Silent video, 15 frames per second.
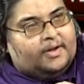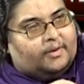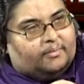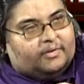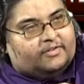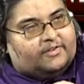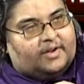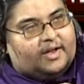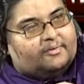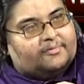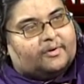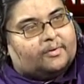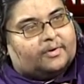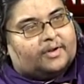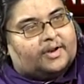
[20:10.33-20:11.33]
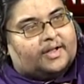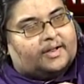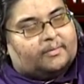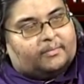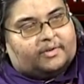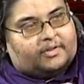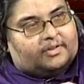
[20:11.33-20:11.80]
which she had founded
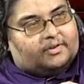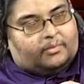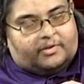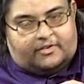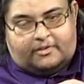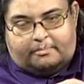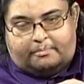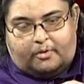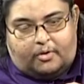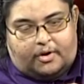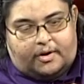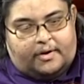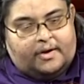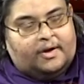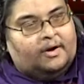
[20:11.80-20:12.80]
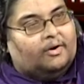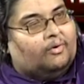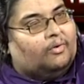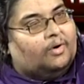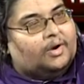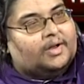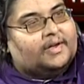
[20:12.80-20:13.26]
and which she poured
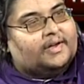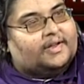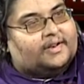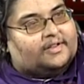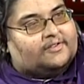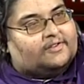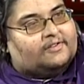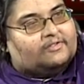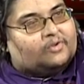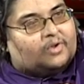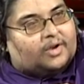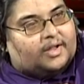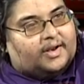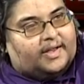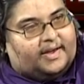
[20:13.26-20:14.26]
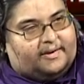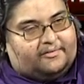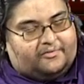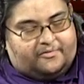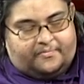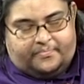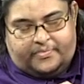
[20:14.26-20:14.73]
all her energies, all her
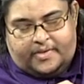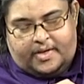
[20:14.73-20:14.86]
life.